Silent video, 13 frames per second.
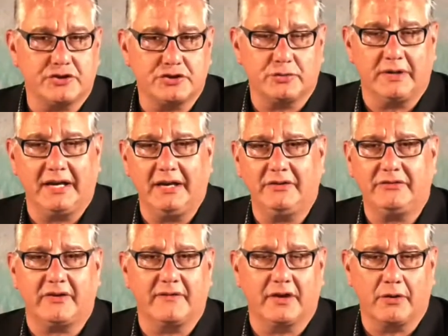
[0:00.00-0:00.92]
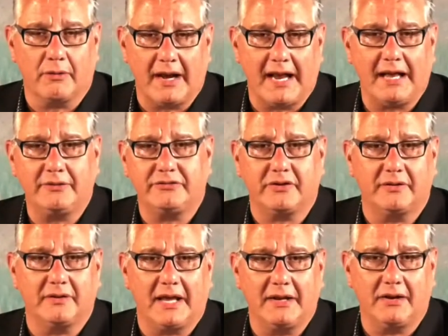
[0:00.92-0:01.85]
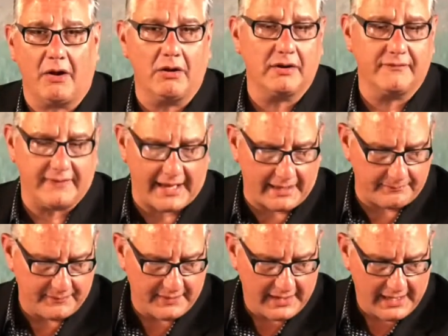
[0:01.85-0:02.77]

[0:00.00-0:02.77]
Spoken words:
the trees and the grass and all of that.